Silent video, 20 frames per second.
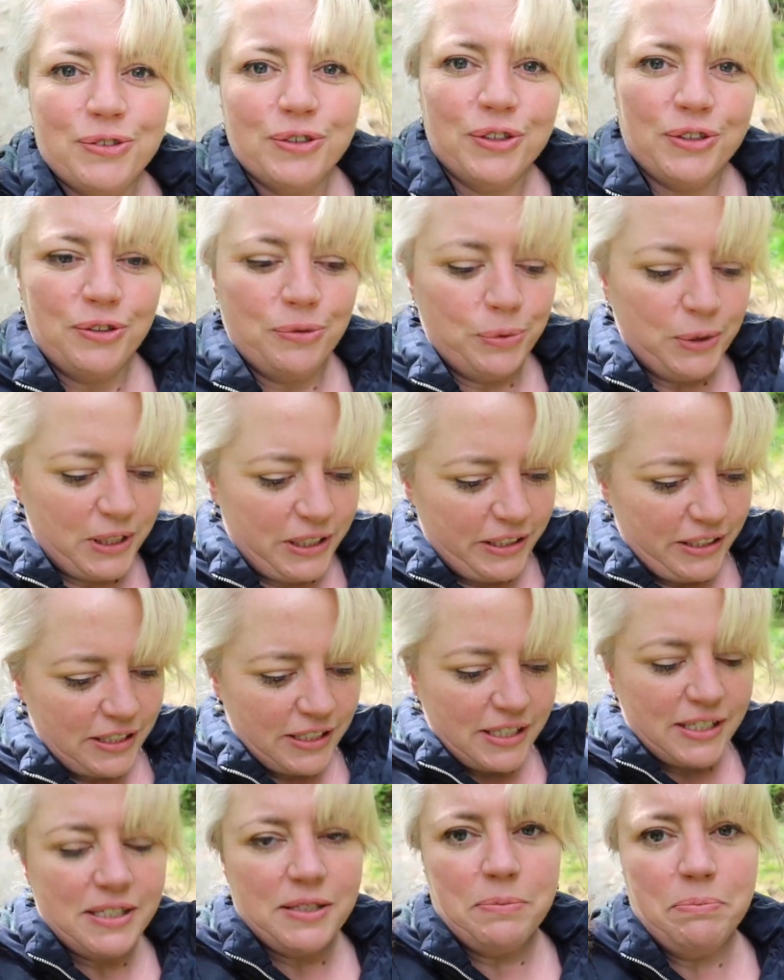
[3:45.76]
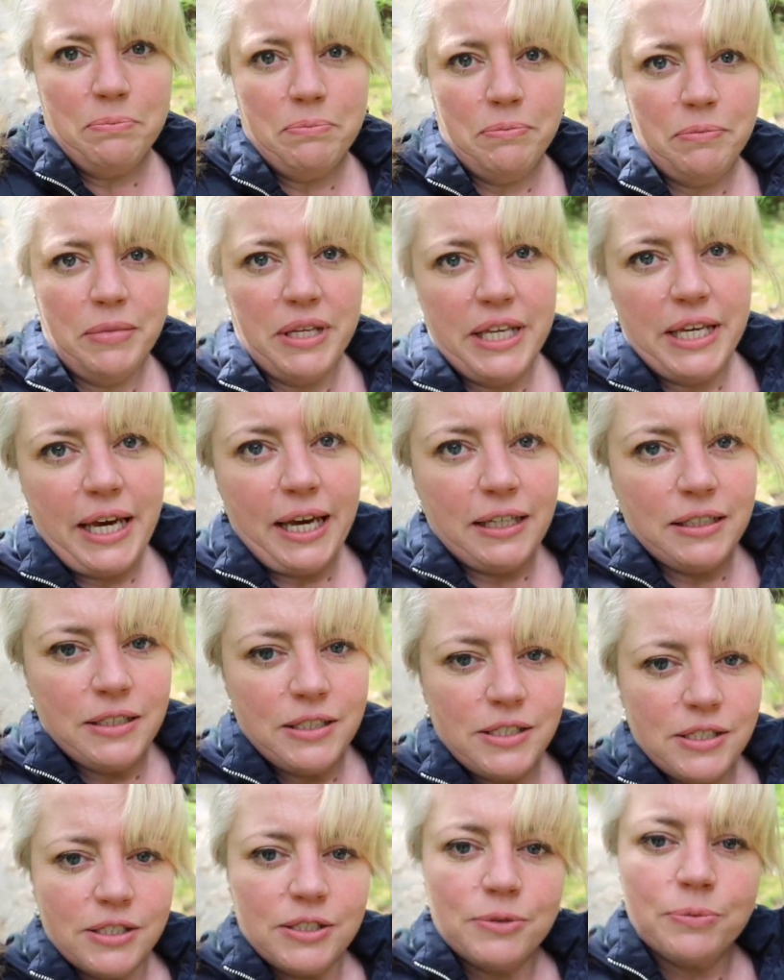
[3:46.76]
through the woodland has
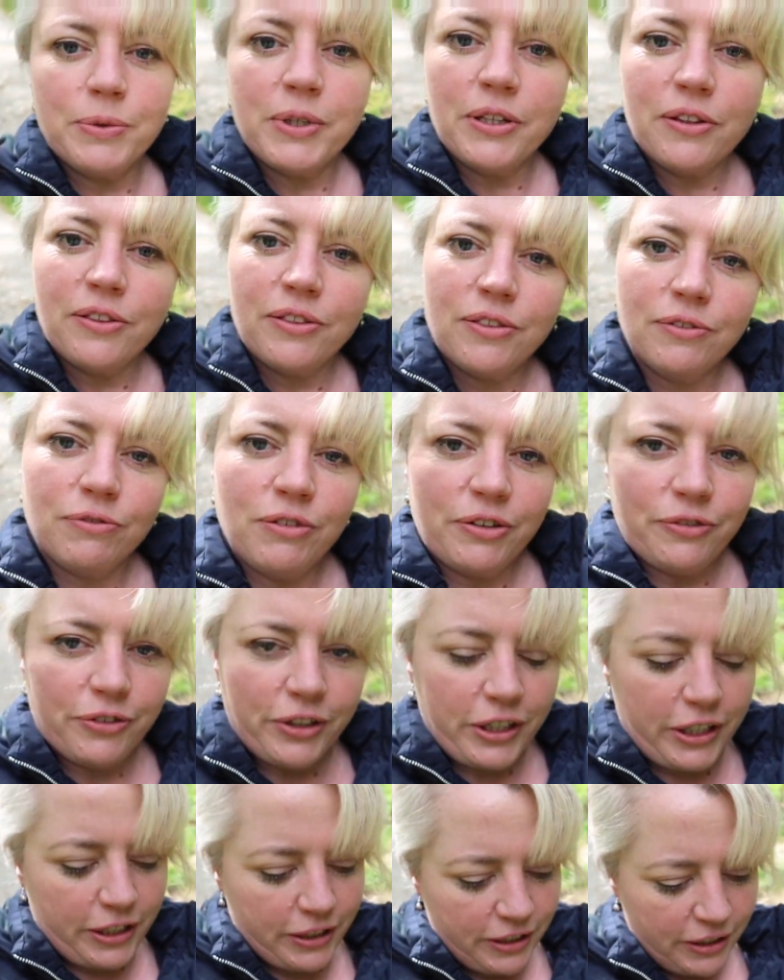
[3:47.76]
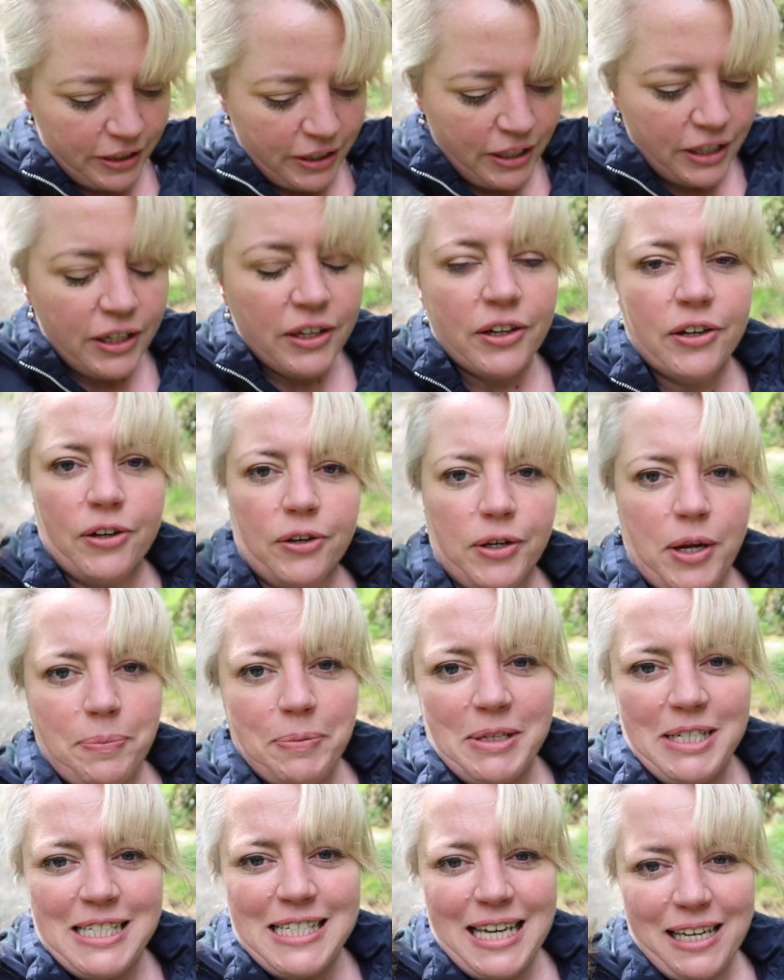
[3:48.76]
meandered with the river, gone
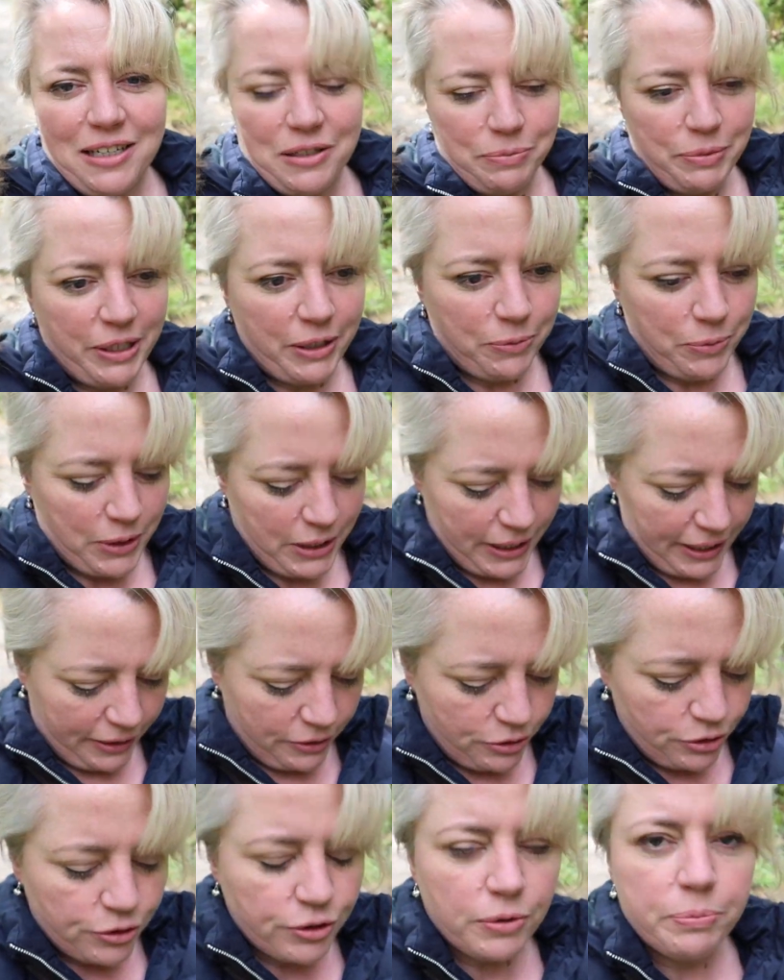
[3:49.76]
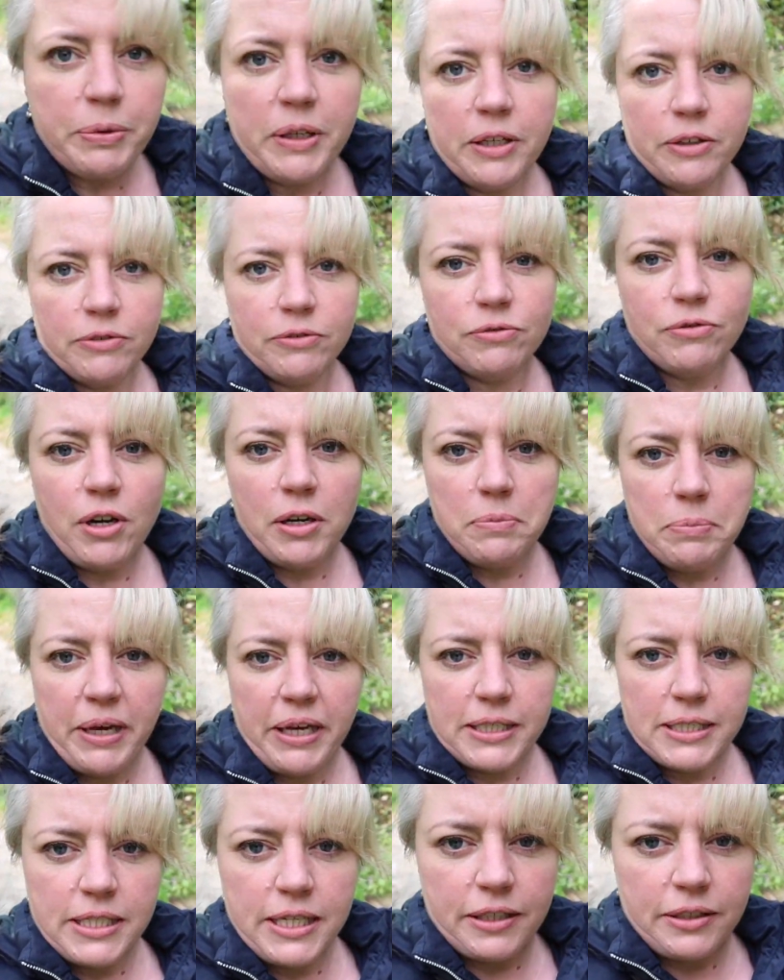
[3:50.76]
up and down a bit, and we're now dropping right
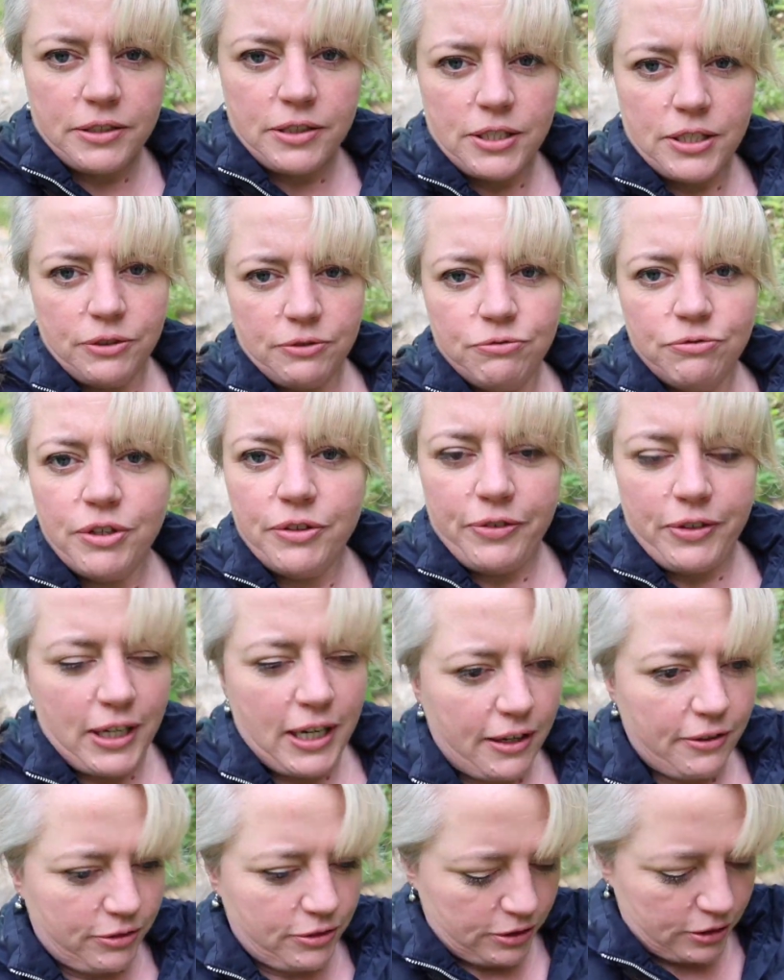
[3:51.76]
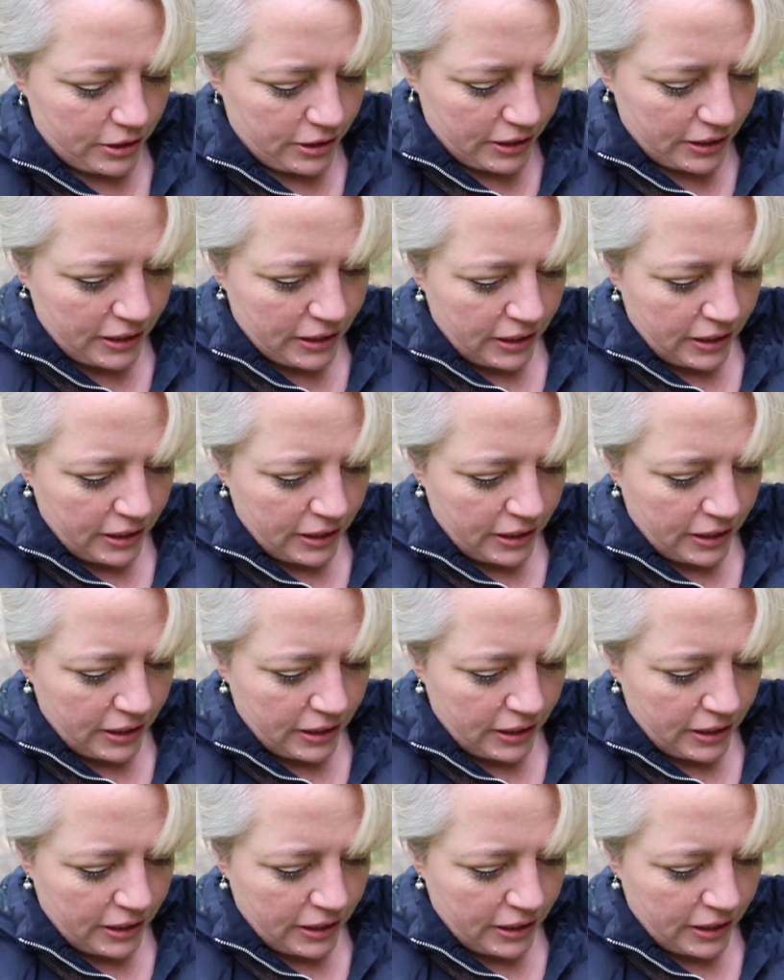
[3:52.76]
back down to river level.